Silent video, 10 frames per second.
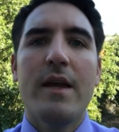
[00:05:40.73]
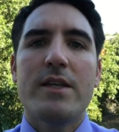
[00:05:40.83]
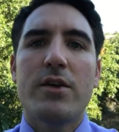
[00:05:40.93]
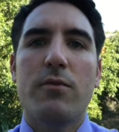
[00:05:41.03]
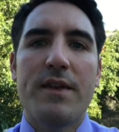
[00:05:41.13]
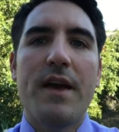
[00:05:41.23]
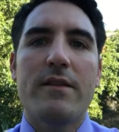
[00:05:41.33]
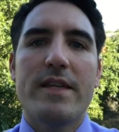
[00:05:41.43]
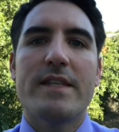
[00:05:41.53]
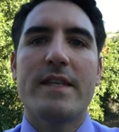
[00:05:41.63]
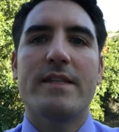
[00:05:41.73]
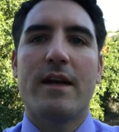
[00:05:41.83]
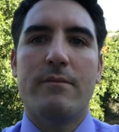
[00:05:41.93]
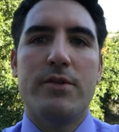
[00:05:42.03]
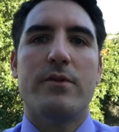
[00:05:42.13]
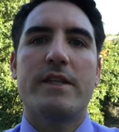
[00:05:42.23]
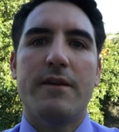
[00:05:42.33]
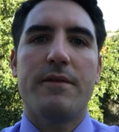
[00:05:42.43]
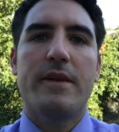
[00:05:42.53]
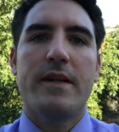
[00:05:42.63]
So without these enzymes, you're
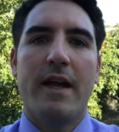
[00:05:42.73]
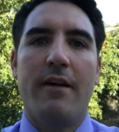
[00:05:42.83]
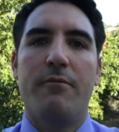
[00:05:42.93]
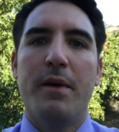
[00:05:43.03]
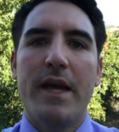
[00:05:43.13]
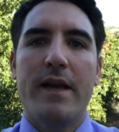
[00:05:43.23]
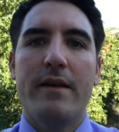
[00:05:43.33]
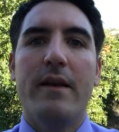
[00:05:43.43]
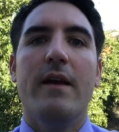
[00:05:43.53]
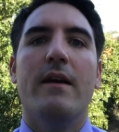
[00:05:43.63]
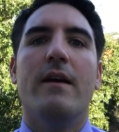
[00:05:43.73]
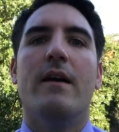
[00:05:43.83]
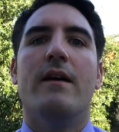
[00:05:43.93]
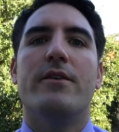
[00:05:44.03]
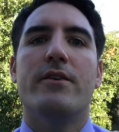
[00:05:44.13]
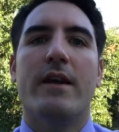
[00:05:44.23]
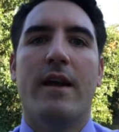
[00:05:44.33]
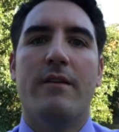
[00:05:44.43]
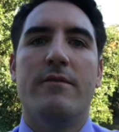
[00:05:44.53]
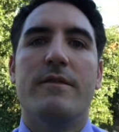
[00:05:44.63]
definitely going to have pain, uh, you're going to
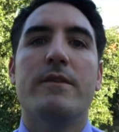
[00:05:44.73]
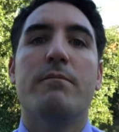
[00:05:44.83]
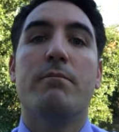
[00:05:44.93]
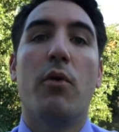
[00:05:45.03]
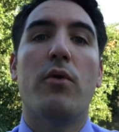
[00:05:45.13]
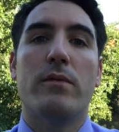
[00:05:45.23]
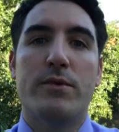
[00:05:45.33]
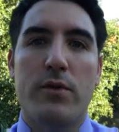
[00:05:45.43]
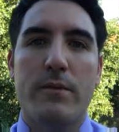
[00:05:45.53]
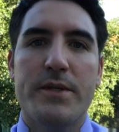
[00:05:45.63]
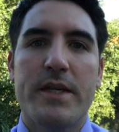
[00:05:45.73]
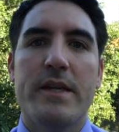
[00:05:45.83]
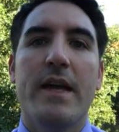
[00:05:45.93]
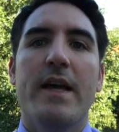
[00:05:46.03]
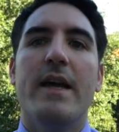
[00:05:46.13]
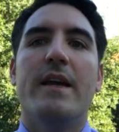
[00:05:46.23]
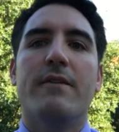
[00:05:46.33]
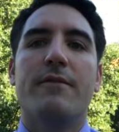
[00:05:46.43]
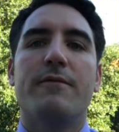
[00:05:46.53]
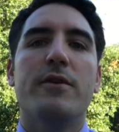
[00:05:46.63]
have poor absorption, and
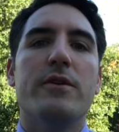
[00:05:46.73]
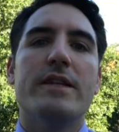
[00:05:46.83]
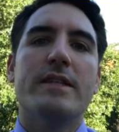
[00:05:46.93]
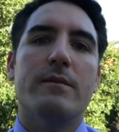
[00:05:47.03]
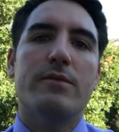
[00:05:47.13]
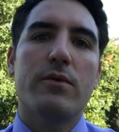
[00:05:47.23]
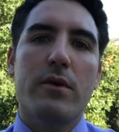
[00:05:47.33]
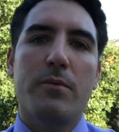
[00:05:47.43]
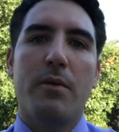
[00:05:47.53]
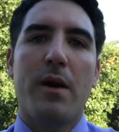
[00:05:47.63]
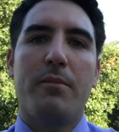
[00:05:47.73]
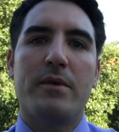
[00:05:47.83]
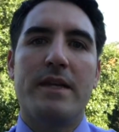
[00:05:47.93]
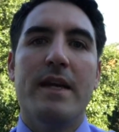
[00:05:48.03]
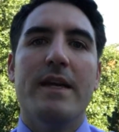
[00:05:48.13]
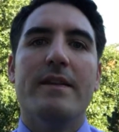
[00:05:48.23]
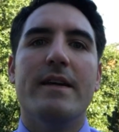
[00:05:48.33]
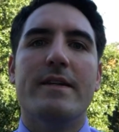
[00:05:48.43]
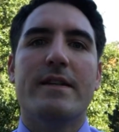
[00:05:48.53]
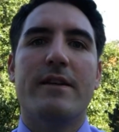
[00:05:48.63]
if food isn't absorbed properly,
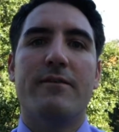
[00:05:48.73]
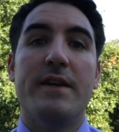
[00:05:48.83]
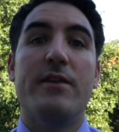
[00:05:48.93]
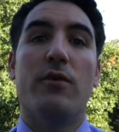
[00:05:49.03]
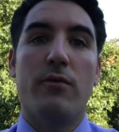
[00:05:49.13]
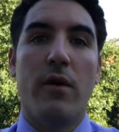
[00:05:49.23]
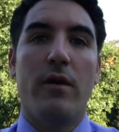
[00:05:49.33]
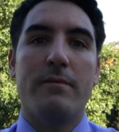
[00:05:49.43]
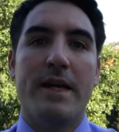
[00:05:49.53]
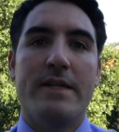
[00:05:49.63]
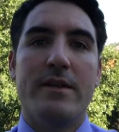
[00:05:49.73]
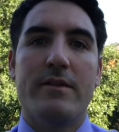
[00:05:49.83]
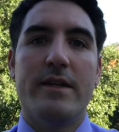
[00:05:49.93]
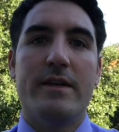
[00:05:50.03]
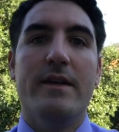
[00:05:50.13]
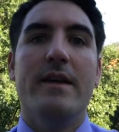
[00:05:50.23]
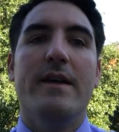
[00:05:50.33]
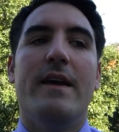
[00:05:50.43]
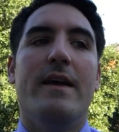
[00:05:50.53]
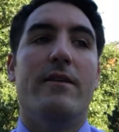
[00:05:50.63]
then it's going to feed the wrong bacteria,
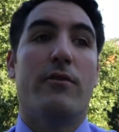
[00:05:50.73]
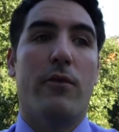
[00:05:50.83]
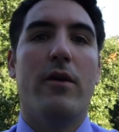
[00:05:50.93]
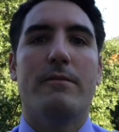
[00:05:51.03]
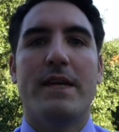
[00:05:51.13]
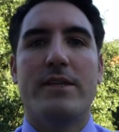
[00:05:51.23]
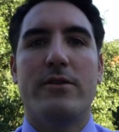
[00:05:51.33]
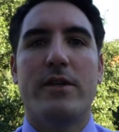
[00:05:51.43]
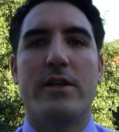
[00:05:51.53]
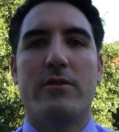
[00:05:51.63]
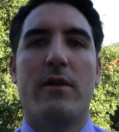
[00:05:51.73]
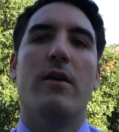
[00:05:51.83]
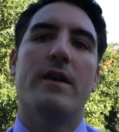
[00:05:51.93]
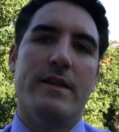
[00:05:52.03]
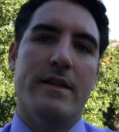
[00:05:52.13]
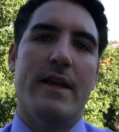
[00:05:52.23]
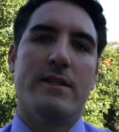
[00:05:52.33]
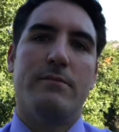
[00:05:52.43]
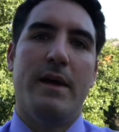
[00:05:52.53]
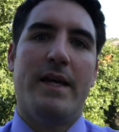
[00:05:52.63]
and the wrong bacteria are going to grow, and then
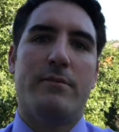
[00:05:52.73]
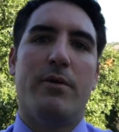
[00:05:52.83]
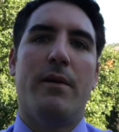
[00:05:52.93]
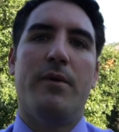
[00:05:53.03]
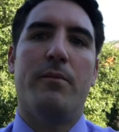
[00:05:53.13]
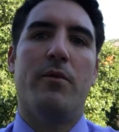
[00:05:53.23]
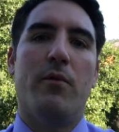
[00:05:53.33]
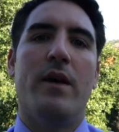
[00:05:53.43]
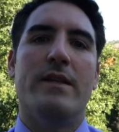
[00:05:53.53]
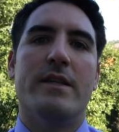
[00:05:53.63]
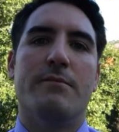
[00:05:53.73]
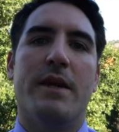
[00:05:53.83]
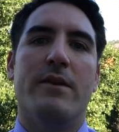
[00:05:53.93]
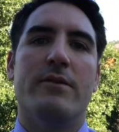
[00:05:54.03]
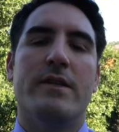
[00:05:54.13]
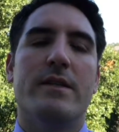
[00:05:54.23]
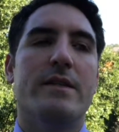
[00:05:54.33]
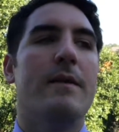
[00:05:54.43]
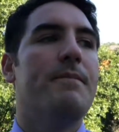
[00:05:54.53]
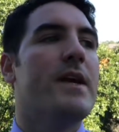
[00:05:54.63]
that's back to problem number one,
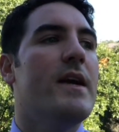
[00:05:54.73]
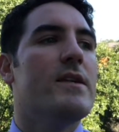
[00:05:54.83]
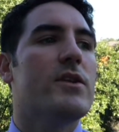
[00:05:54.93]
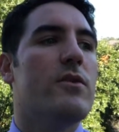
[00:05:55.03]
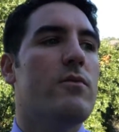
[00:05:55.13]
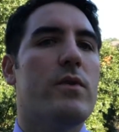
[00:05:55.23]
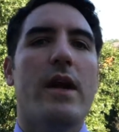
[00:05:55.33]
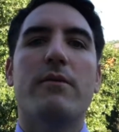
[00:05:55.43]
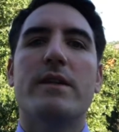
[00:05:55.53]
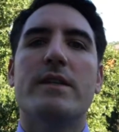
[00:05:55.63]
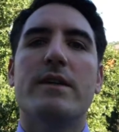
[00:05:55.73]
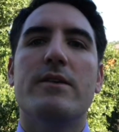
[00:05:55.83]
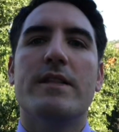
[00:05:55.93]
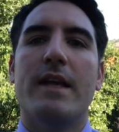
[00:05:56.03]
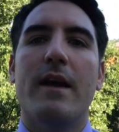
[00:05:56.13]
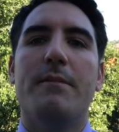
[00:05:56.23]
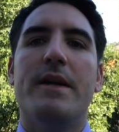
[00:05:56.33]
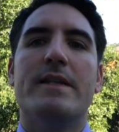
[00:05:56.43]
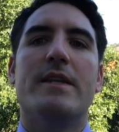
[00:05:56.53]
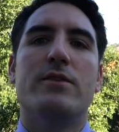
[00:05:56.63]
dysbiosis. So what I want to tell you is that
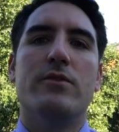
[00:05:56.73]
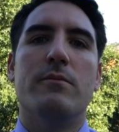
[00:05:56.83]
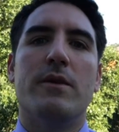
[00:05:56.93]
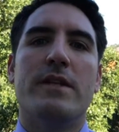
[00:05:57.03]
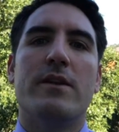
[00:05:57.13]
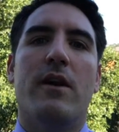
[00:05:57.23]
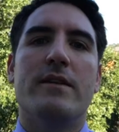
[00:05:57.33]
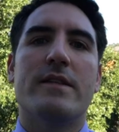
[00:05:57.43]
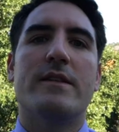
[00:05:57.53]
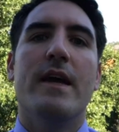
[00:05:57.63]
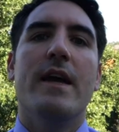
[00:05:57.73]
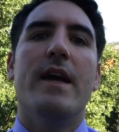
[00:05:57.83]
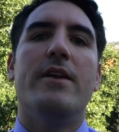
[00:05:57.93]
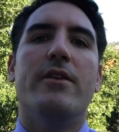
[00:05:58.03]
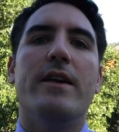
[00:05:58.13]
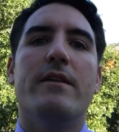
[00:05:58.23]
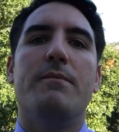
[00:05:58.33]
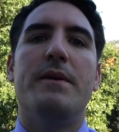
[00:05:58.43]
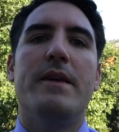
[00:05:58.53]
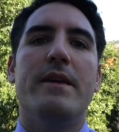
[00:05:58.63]
IBS has numerous causes and you need to
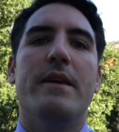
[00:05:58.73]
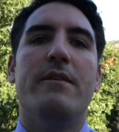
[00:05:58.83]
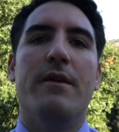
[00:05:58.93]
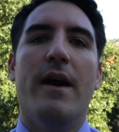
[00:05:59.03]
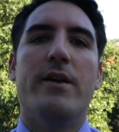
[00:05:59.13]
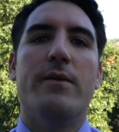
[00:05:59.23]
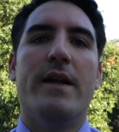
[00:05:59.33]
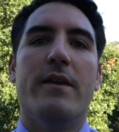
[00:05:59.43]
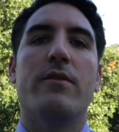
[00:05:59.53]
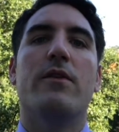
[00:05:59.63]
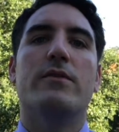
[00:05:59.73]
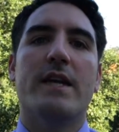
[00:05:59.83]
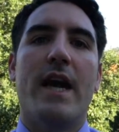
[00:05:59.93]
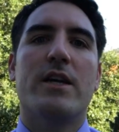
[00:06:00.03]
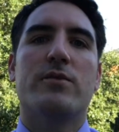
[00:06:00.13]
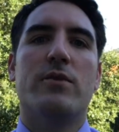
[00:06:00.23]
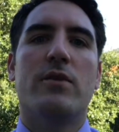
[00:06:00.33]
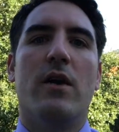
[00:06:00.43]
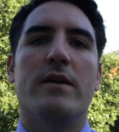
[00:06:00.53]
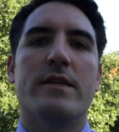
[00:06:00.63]
be evaluating those actual
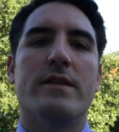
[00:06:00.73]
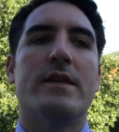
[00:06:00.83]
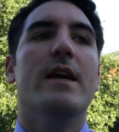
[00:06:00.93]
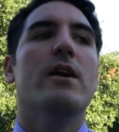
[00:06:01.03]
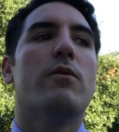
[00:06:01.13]
causes.